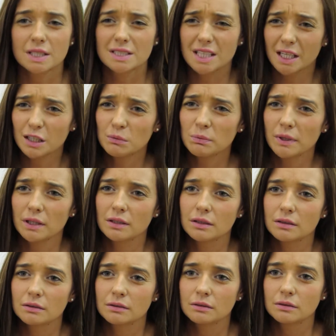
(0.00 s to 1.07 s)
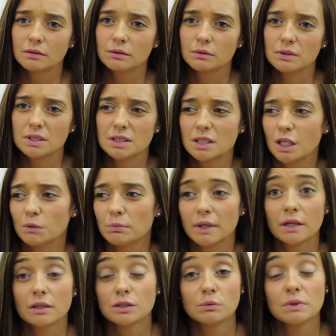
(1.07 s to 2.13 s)
A take back? What's a take
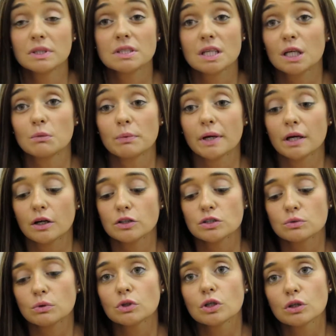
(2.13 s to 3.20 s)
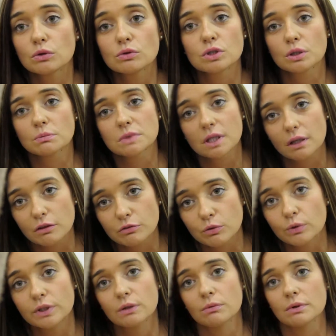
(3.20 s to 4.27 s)
back? I don't want a take back. I just want you to come to
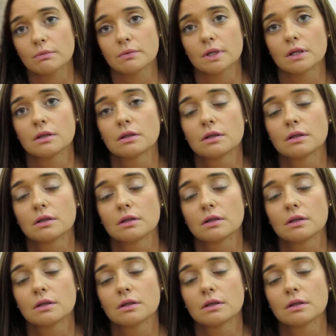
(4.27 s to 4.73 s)
California with me.